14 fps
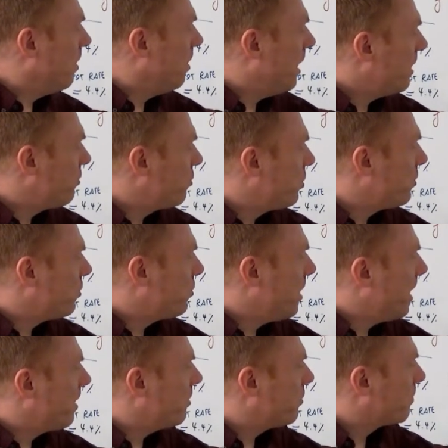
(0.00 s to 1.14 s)
Let's just
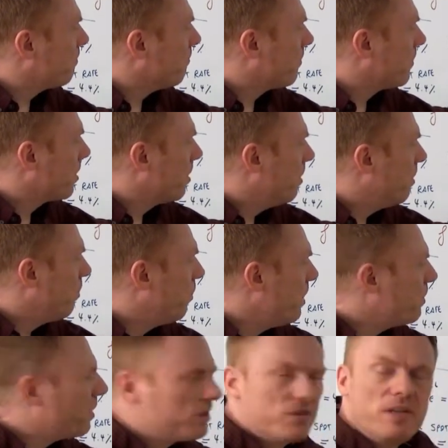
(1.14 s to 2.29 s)
check it.
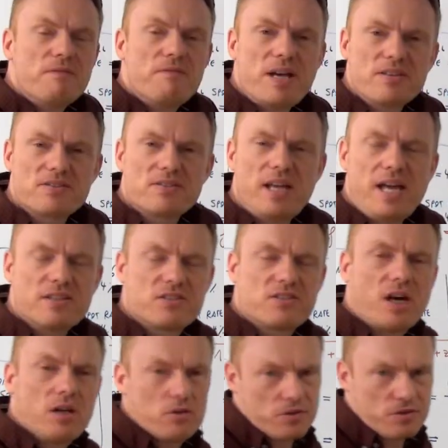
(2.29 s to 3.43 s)
We want to invest X
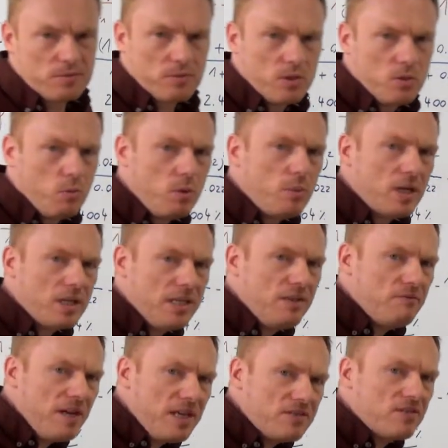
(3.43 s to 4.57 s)
dollars. We want to
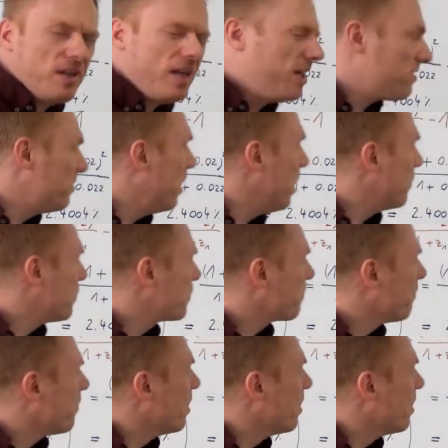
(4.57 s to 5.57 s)
invest X dollars.